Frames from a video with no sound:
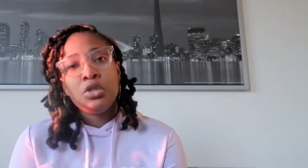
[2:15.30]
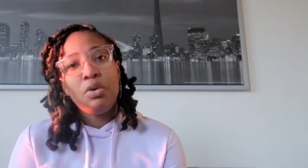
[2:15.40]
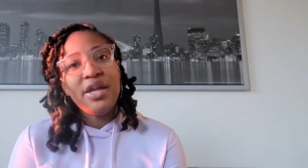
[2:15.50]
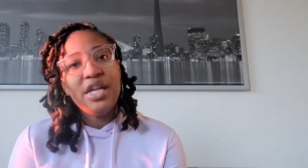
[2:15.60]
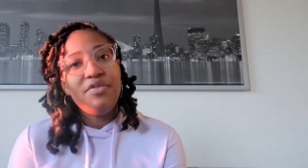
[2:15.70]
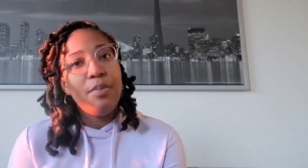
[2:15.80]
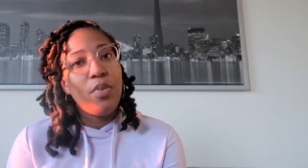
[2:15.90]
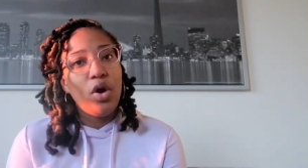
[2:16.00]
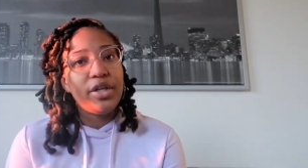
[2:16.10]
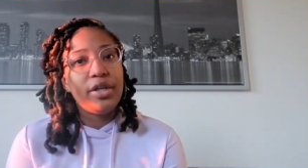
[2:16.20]
so I never
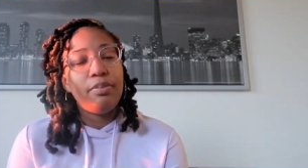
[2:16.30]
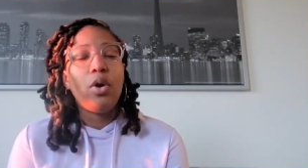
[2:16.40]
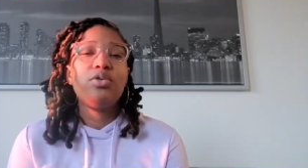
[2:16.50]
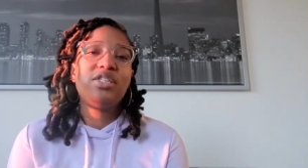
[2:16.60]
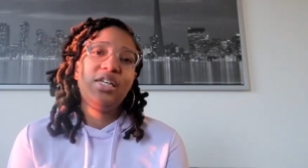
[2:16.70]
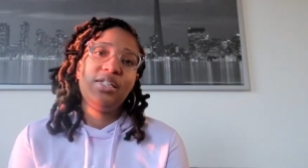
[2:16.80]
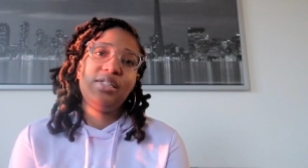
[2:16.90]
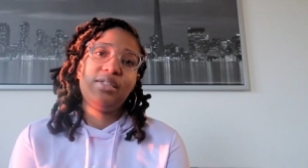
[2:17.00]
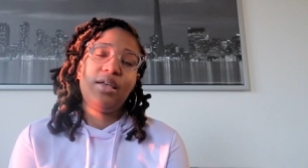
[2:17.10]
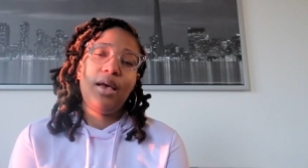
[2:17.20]
bothered about it
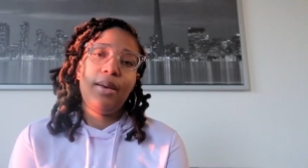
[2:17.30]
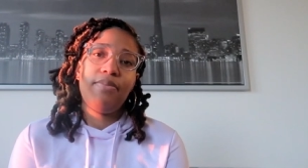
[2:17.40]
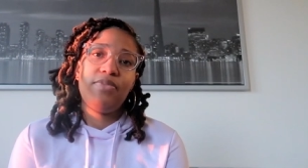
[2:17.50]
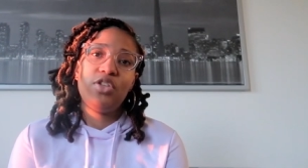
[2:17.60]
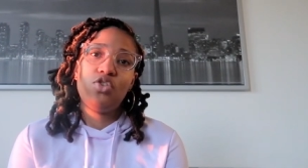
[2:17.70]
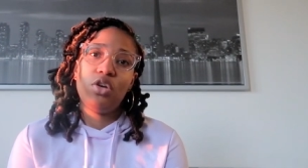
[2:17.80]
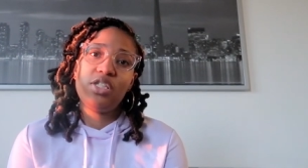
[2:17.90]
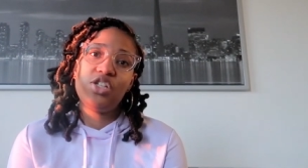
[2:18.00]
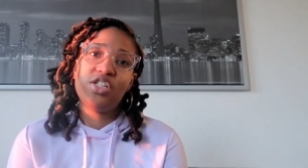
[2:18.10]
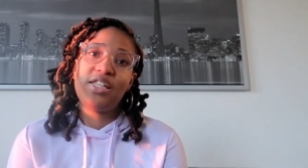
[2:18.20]
um the
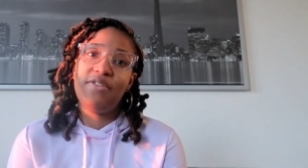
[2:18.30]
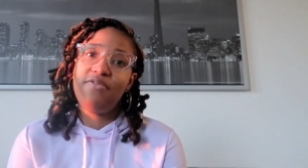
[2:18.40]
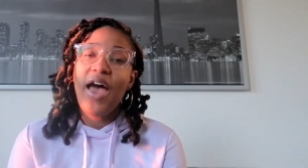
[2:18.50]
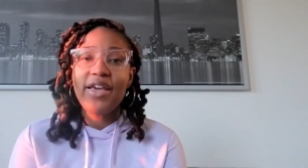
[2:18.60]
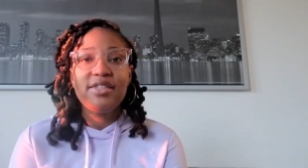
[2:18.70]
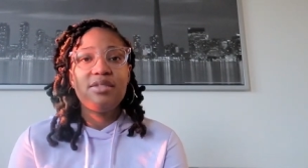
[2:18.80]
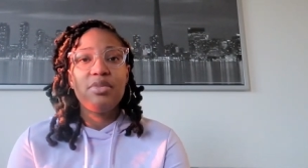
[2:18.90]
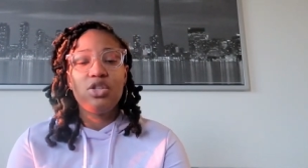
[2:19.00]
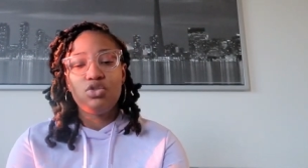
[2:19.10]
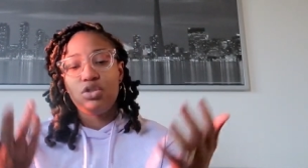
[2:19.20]
doctor just advised
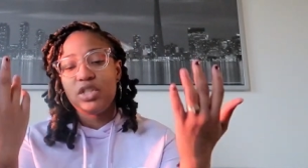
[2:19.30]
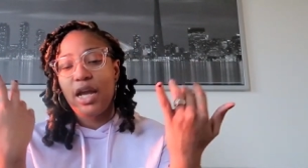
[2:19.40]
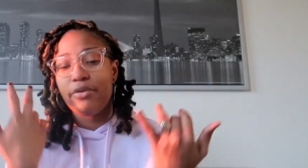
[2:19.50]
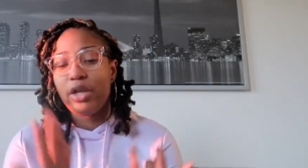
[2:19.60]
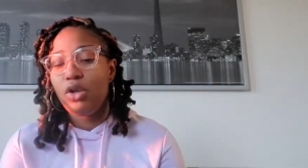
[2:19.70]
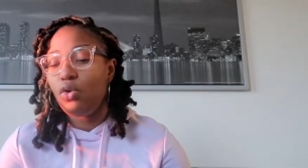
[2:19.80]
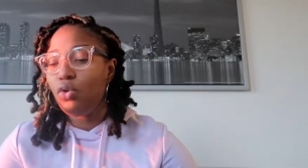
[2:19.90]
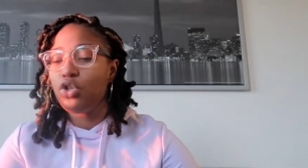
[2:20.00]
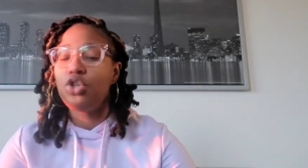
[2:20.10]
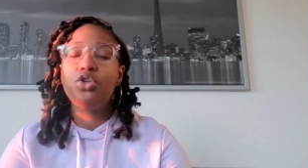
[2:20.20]
me do not carry
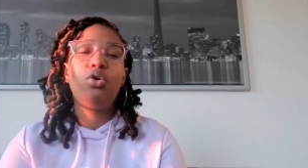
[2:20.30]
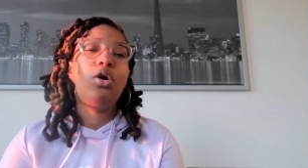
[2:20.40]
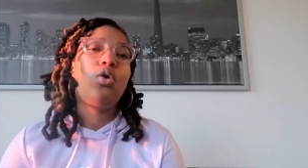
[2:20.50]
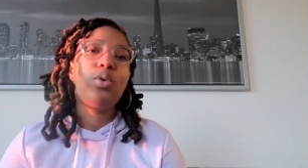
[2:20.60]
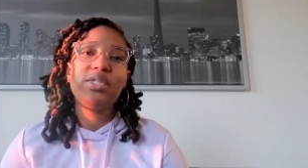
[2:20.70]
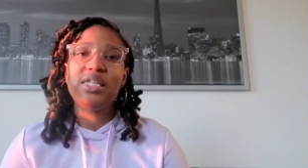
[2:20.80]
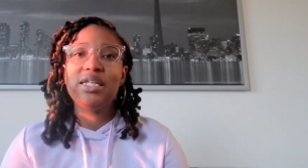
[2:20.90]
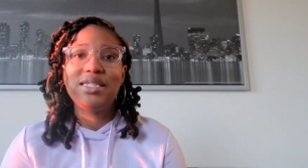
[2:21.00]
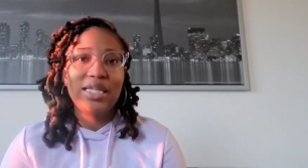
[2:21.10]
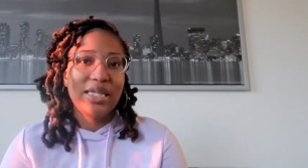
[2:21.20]
load you know a whole
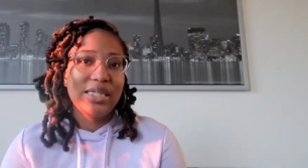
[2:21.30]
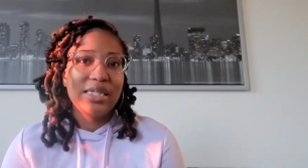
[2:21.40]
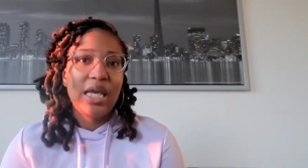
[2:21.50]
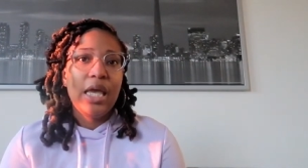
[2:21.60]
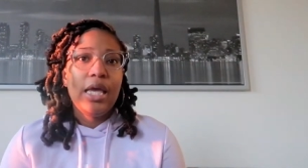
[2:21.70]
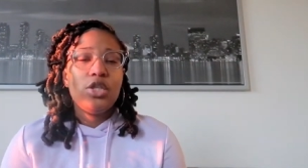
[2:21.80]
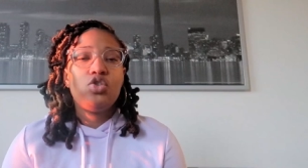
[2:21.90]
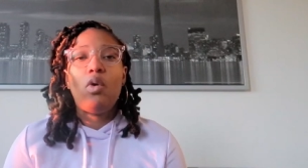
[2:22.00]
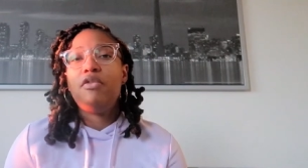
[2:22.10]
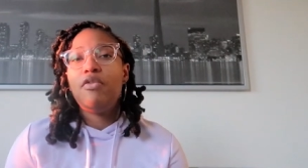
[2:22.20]
set of things
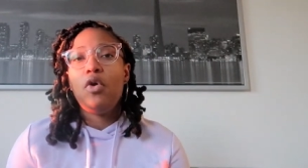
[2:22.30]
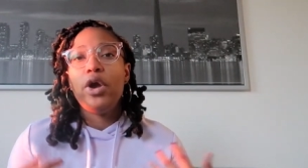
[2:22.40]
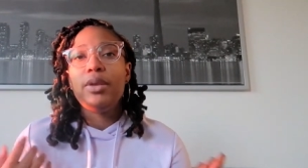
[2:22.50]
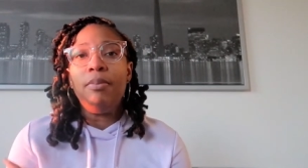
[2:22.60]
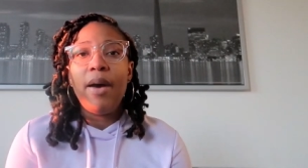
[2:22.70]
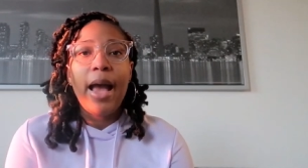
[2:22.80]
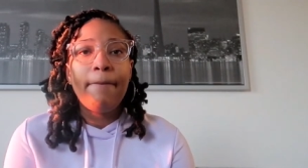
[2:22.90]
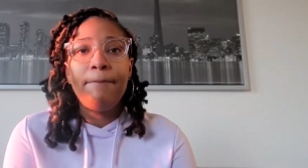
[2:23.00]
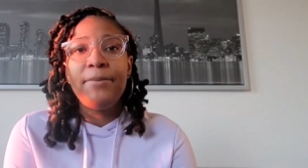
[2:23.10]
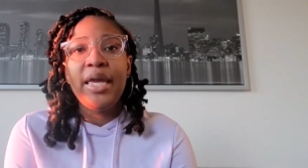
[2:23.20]
to avoid
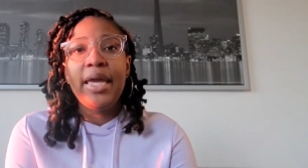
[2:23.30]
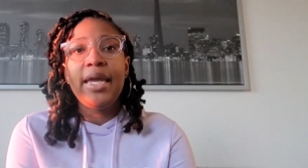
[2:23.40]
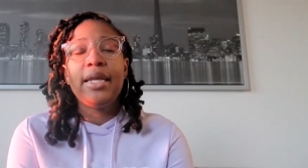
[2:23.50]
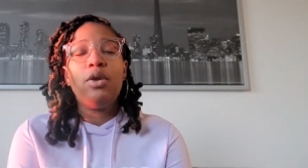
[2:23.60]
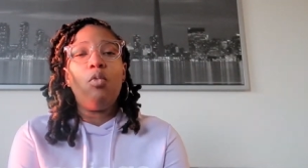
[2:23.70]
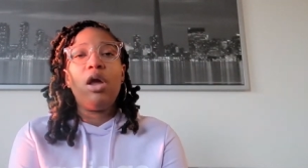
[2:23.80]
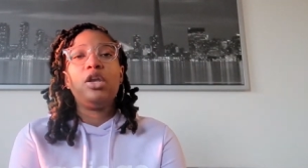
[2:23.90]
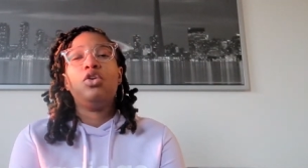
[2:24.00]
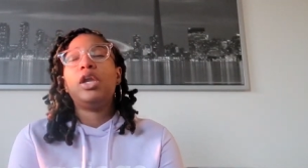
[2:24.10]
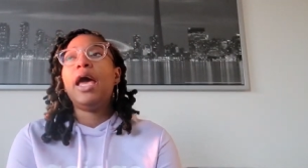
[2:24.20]
back pain and
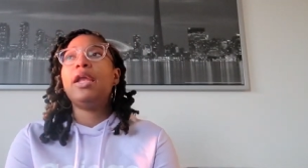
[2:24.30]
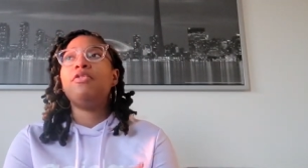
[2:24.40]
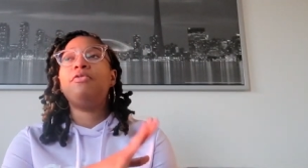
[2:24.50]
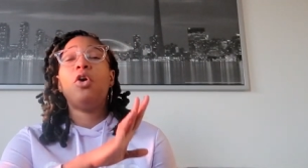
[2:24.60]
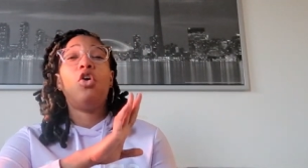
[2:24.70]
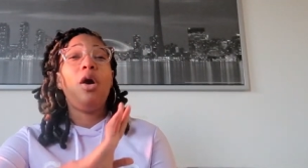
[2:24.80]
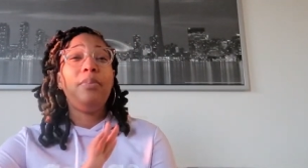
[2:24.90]
whatnot and for